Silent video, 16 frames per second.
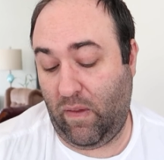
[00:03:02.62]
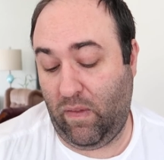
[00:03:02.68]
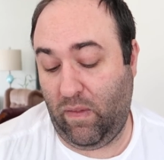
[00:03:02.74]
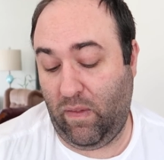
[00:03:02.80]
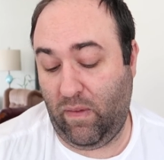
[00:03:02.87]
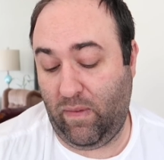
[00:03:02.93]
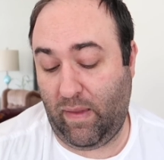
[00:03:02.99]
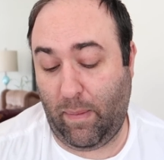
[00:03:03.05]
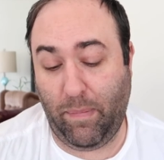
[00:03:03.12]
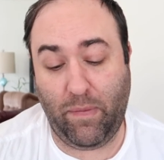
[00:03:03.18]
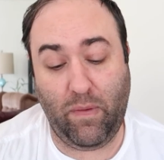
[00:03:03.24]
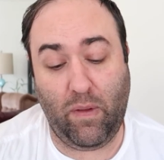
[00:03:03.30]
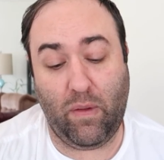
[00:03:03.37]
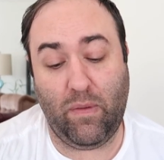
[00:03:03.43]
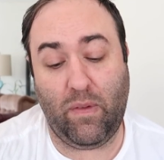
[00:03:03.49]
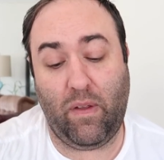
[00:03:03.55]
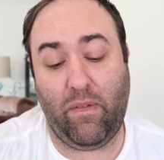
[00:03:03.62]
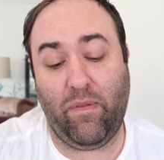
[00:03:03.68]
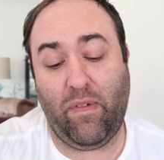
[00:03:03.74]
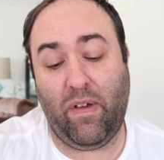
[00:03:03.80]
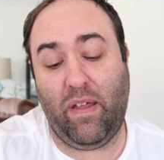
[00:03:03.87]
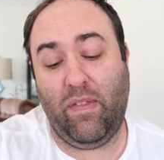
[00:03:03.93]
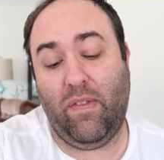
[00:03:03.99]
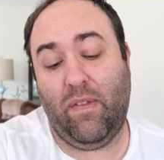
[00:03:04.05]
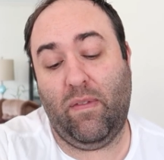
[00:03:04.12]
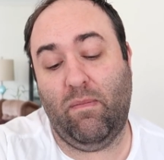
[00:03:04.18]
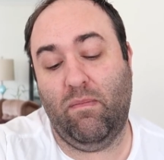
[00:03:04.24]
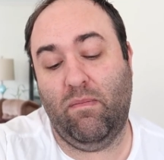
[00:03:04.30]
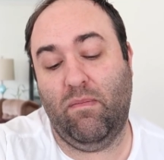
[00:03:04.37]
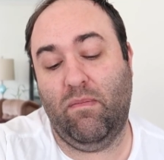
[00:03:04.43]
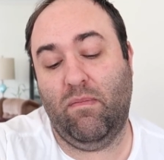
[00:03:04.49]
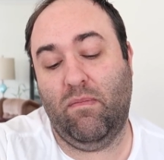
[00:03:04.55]
in this episode. So if
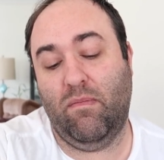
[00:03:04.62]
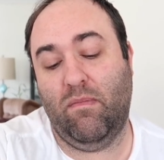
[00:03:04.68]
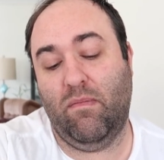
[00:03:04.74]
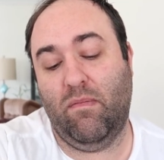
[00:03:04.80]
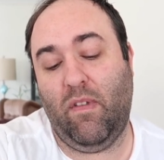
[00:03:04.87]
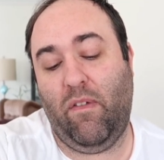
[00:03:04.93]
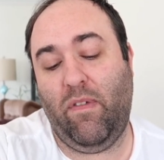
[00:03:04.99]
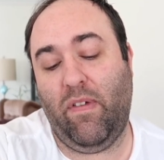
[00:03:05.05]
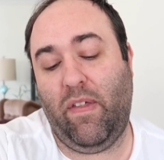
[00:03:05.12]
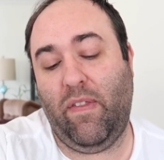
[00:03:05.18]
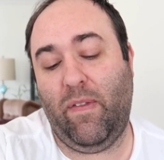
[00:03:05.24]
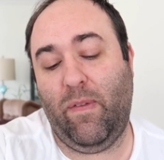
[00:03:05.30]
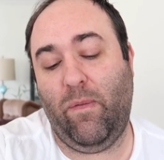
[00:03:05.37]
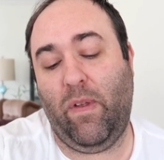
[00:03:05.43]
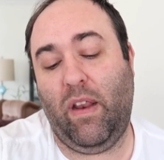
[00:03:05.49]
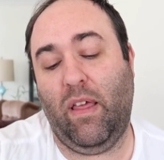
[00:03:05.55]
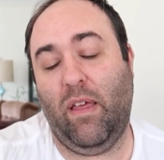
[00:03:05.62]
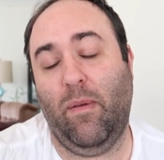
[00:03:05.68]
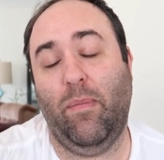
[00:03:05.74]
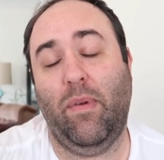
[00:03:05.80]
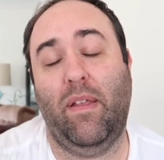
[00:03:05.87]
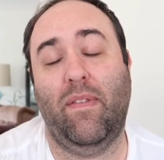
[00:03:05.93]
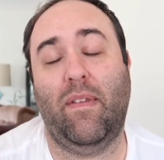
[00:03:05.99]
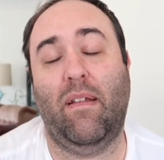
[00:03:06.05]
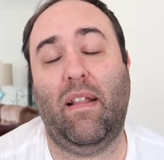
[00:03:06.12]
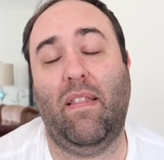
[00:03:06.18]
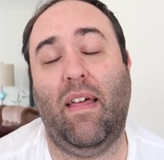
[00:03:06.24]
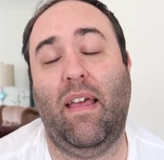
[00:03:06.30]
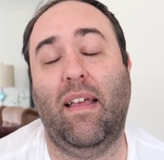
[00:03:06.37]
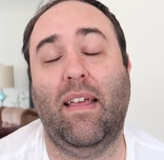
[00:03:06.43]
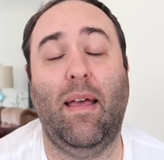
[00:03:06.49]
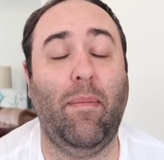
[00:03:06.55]
you like this video, please go to
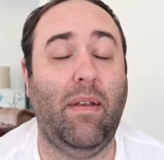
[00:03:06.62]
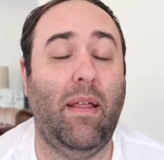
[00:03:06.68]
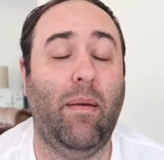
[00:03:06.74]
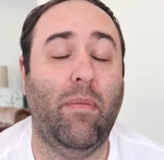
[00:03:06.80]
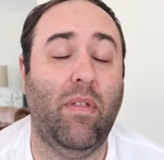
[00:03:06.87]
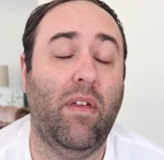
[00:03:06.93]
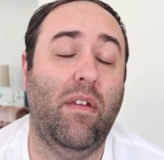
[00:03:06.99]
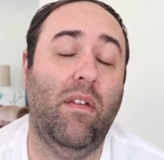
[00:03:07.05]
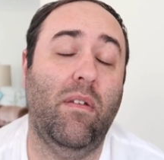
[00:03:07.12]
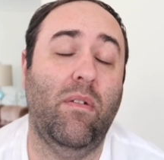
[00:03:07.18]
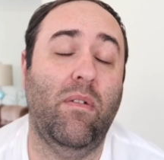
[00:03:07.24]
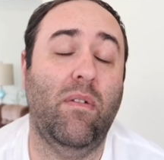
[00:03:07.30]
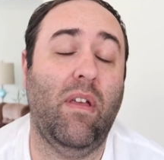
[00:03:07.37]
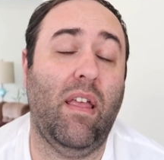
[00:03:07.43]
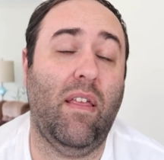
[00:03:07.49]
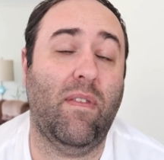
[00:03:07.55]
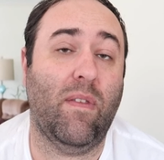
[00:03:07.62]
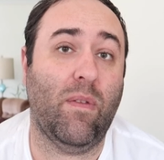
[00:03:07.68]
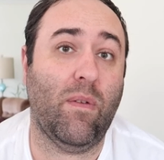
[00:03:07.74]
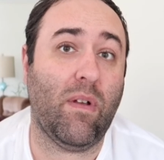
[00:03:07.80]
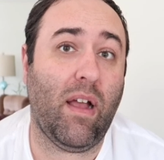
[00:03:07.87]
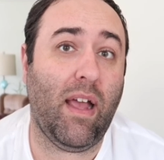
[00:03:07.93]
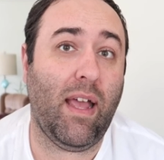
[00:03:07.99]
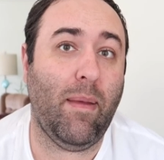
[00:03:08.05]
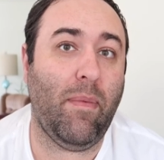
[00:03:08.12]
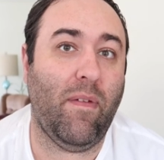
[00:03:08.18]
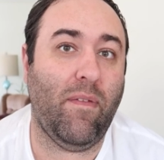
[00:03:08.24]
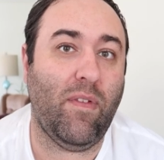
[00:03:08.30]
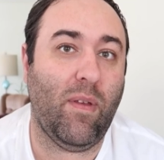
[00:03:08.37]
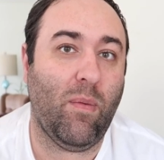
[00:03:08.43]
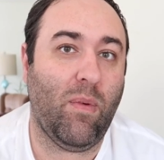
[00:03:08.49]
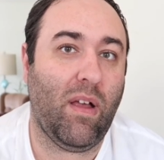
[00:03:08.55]
like, comment down below, and subscribe
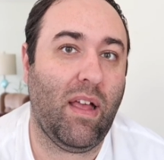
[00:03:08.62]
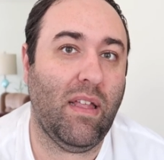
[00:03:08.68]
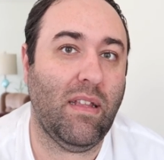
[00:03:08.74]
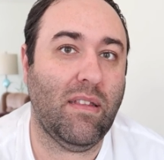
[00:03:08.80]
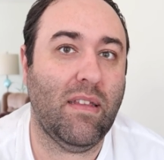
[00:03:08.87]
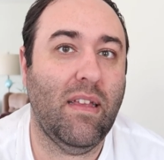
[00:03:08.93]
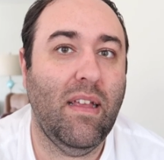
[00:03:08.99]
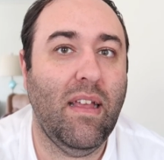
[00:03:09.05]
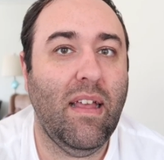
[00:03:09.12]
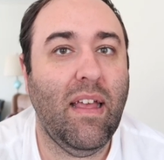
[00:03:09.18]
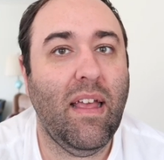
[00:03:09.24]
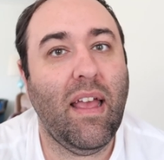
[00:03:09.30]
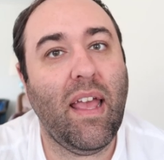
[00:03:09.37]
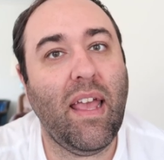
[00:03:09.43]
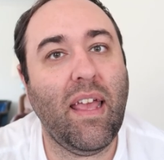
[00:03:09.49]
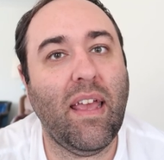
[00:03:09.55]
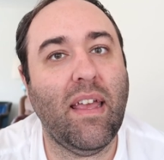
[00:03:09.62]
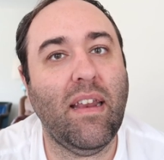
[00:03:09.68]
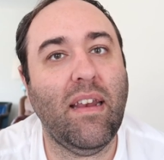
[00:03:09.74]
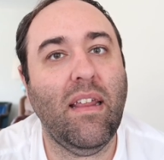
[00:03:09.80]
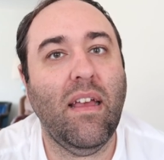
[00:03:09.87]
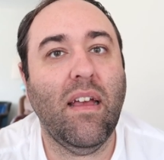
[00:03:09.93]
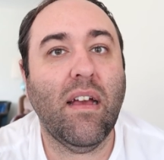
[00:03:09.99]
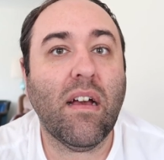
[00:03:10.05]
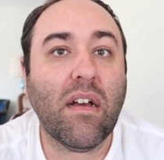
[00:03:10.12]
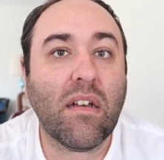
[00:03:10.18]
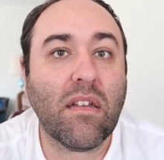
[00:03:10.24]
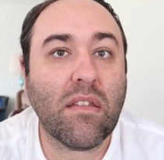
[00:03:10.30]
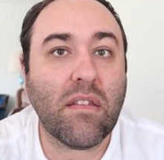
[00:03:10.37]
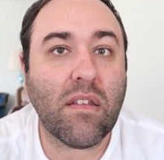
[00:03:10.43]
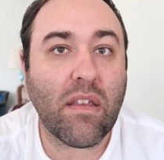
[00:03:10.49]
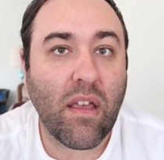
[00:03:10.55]
if you want. And
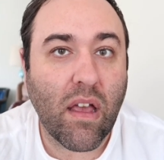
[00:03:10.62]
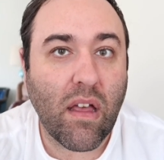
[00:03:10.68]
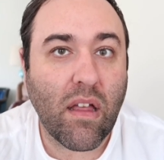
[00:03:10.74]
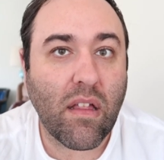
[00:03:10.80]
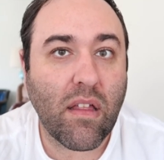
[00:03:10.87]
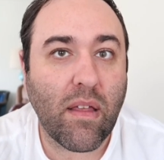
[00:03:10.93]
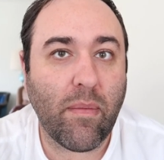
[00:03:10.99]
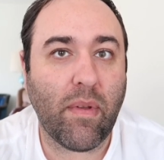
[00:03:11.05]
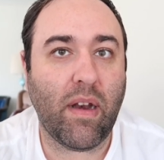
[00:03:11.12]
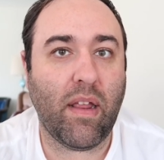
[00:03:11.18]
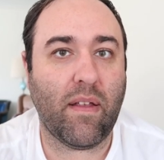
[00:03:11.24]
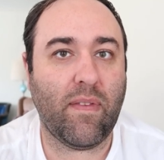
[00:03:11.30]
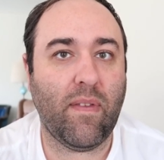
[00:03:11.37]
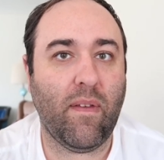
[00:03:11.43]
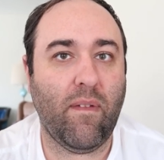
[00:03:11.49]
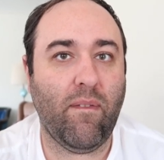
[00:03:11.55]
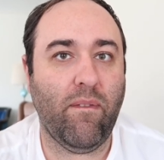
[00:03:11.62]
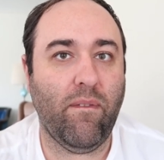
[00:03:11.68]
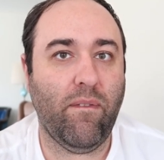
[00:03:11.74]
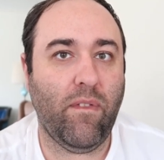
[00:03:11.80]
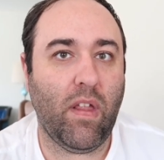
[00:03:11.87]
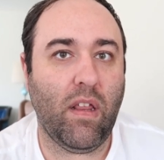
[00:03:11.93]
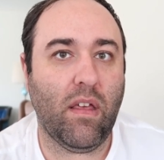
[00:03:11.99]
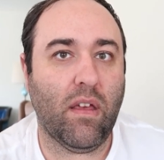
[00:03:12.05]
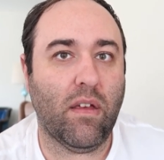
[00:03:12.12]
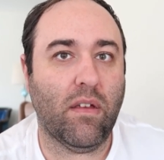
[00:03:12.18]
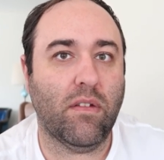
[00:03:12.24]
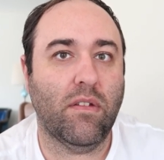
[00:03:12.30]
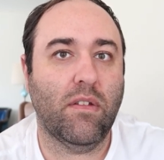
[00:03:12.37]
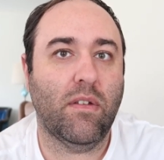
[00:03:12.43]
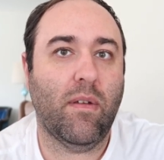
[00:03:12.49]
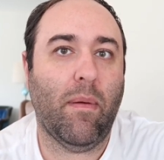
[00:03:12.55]
I'll see y'all in the next video.
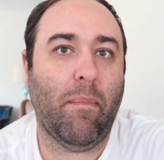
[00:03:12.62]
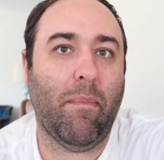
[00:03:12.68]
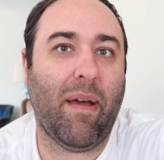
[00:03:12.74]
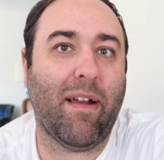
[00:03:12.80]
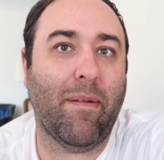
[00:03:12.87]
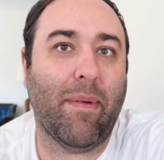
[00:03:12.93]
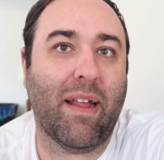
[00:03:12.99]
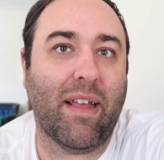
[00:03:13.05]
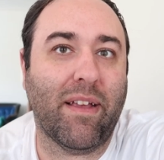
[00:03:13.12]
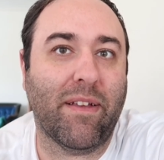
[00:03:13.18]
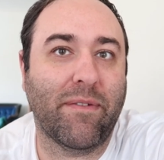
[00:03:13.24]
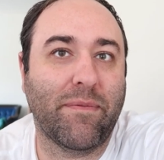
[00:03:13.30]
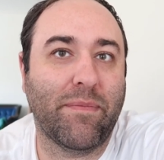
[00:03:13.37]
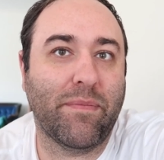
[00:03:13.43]
Bye, everybody.